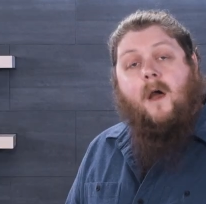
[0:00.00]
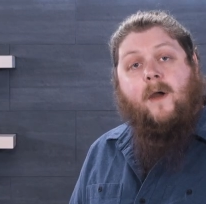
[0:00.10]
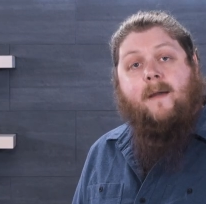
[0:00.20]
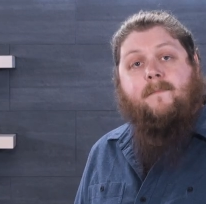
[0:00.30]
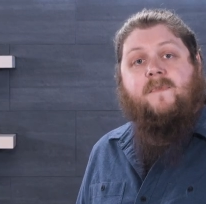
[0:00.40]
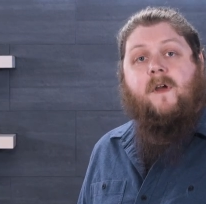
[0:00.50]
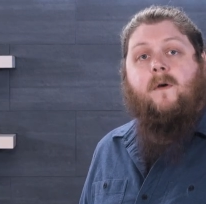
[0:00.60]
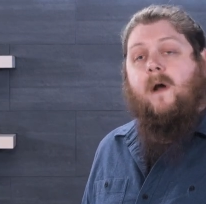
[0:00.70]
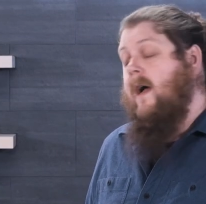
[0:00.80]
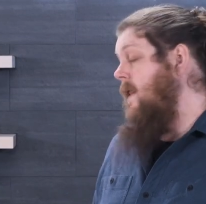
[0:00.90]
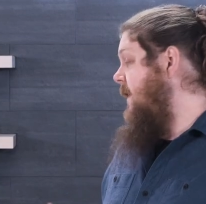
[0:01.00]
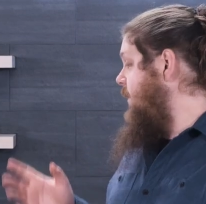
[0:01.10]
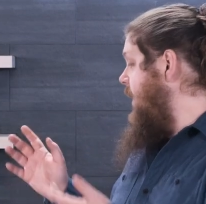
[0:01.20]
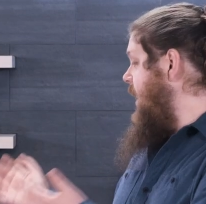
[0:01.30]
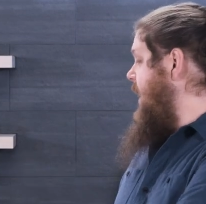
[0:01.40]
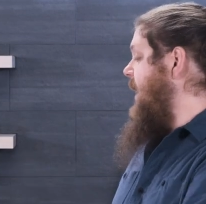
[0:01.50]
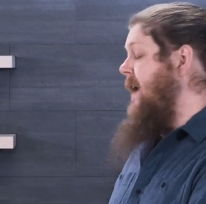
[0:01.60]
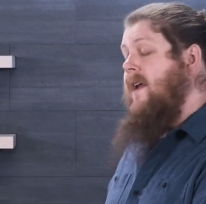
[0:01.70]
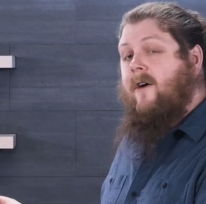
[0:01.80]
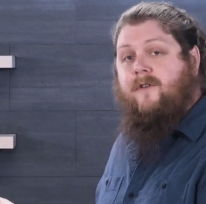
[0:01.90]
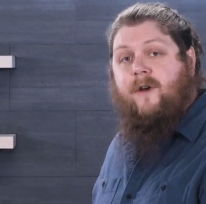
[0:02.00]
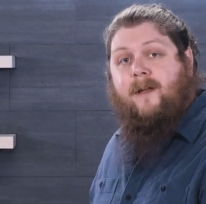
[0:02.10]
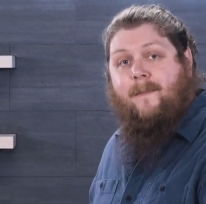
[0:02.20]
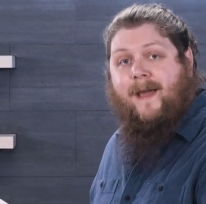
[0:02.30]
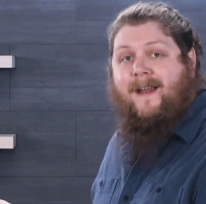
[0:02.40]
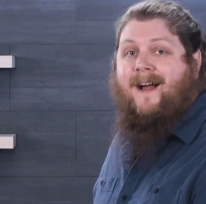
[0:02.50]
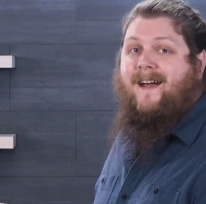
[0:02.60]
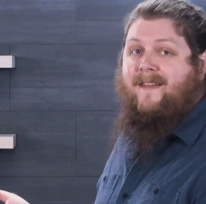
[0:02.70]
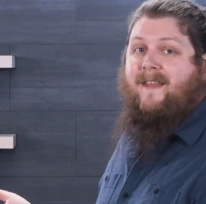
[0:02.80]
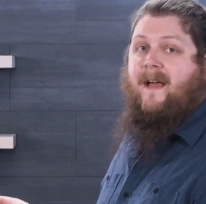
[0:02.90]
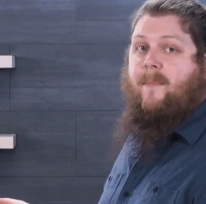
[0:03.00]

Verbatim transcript: Okay, so uh, let's go ahead and get our drink made on the